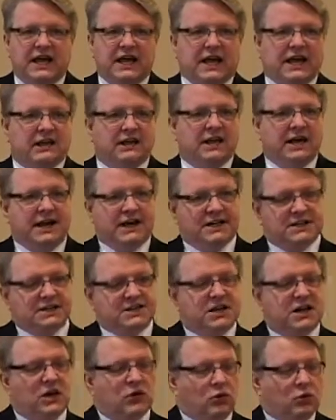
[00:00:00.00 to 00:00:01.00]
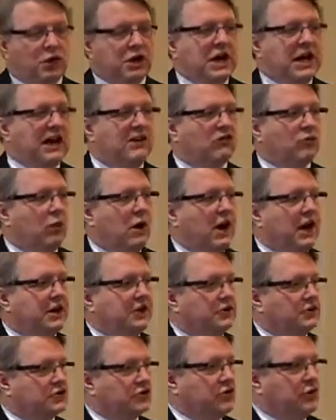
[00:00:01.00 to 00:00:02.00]
And last, we're going to have Ron,
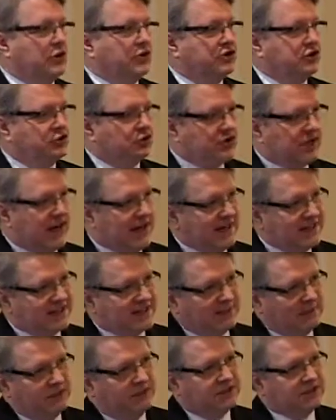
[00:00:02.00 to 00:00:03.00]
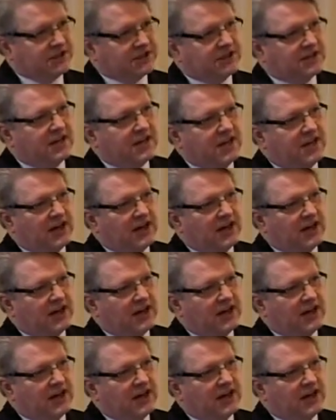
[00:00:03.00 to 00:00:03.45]
who's going to tie some of this